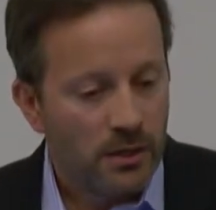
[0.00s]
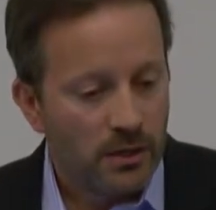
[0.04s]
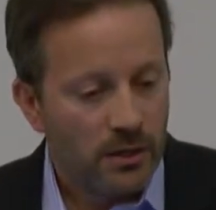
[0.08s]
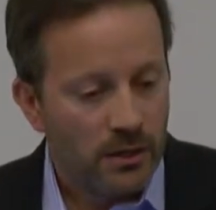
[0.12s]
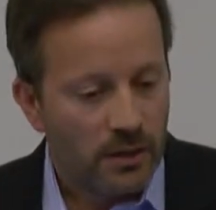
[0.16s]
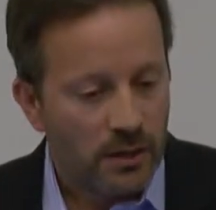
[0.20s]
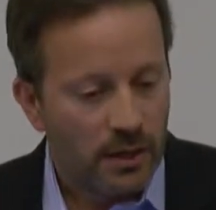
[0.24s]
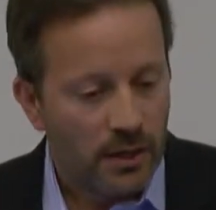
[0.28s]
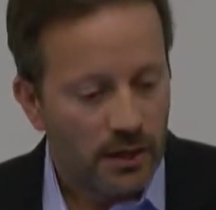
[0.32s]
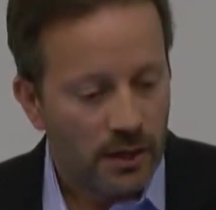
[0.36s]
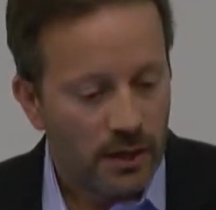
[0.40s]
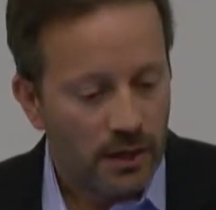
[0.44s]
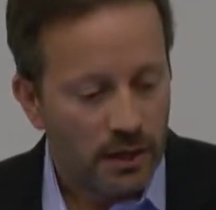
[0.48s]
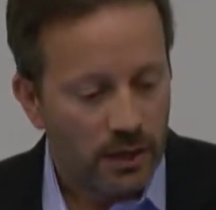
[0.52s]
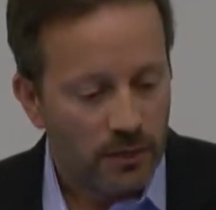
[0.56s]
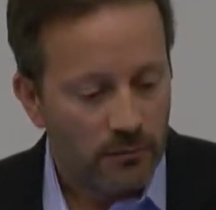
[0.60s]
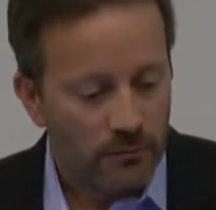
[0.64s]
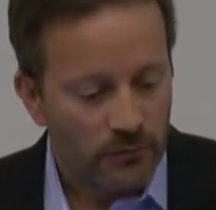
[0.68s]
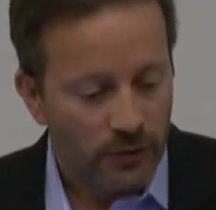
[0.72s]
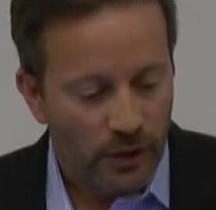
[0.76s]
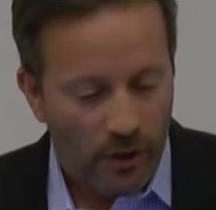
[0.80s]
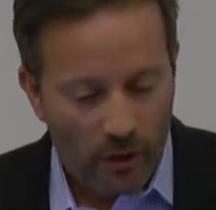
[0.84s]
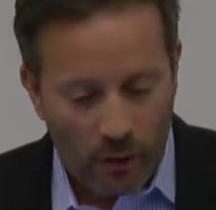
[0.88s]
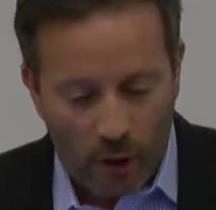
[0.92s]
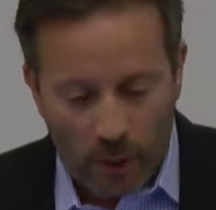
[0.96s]

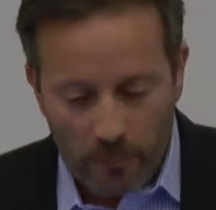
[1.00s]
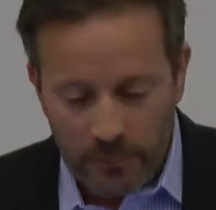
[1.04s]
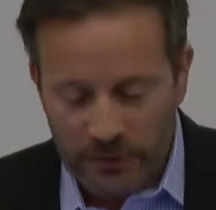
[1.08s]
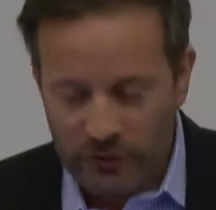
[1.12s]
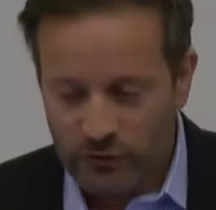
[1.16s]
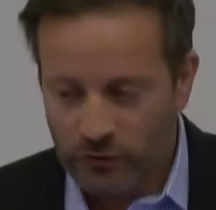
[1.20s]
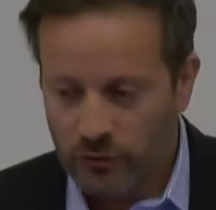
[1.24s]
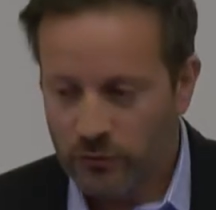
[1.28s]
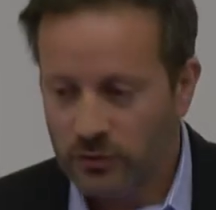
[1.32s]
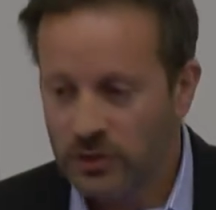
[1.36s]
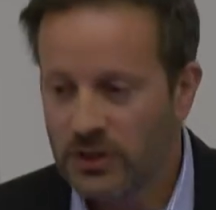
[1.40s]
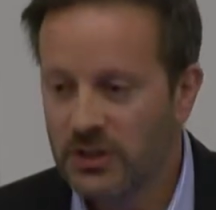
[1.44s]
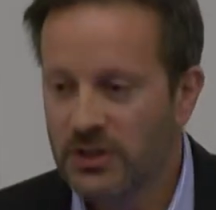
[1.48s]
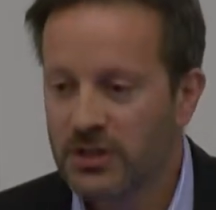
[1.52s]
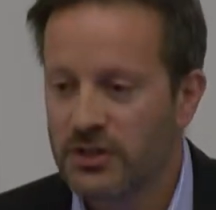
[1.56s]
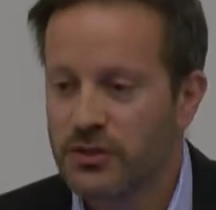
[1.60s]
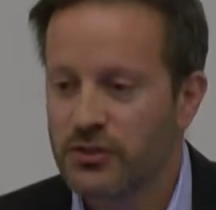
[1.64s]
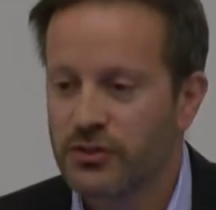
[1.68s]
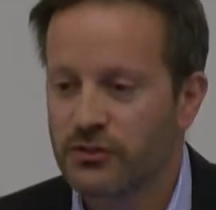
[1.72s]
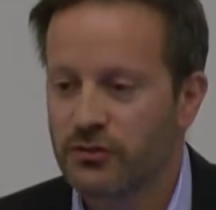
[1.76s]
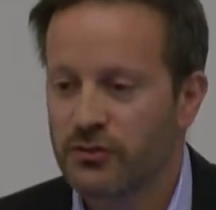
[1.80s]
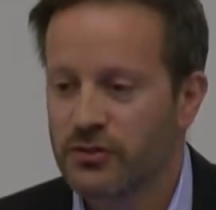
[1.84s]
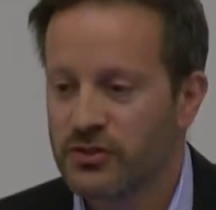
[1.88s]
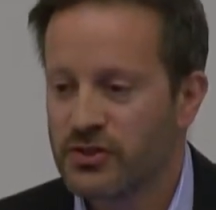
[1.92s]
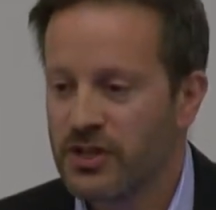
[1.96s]
are opportunities
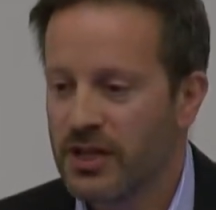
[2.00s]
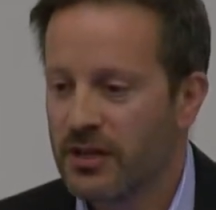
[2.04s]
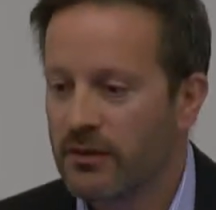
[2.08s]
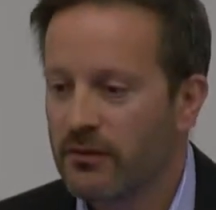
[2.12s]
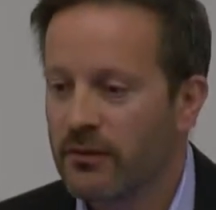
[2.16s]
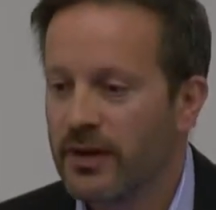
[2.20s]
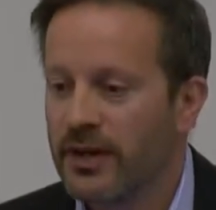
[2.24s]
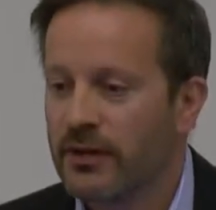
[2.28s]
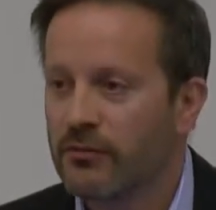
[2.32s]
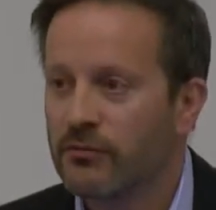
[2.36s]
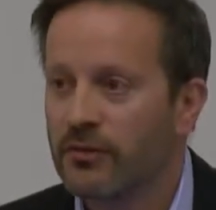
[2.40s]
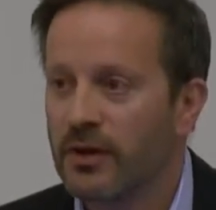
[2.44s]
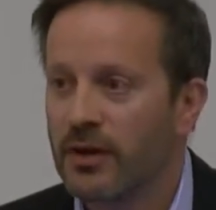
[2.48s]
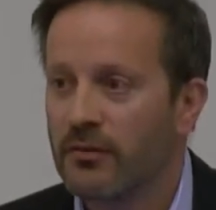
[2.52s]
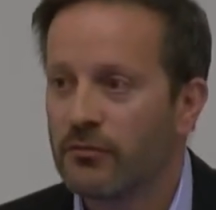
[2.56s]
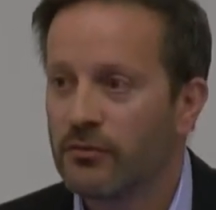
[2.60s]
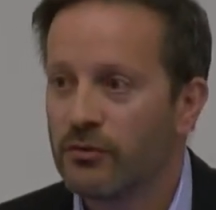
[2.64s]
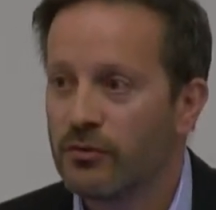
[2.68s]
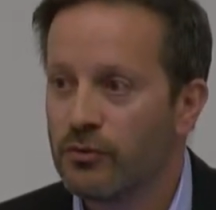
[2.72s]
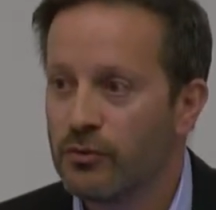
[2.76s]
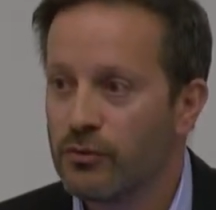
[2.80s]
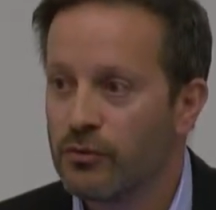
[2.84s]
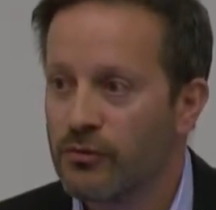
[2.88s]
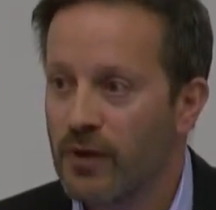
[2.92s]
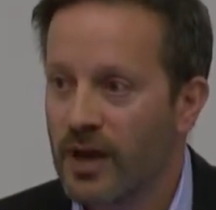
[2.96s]
to generate
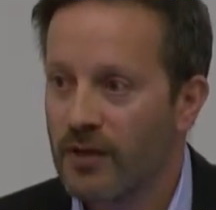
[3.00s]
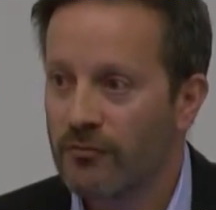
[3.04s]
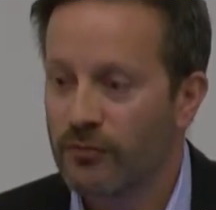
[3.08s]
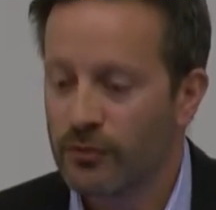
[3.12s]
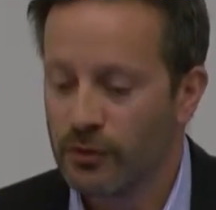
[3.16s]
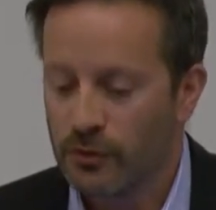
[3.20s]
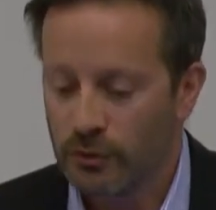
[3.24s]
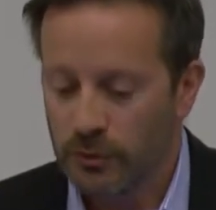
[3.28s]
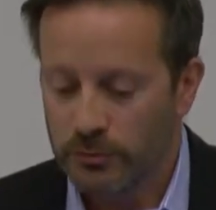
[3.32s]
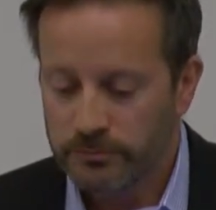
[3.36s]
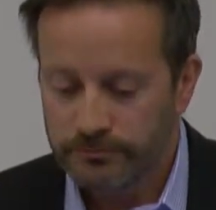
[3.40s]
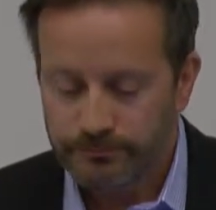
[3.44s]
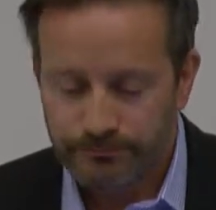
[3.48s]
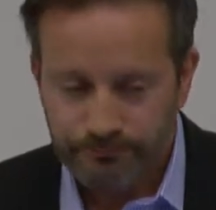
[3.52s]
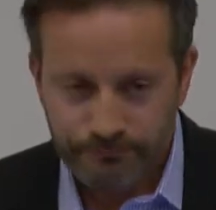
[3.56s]
new revenue,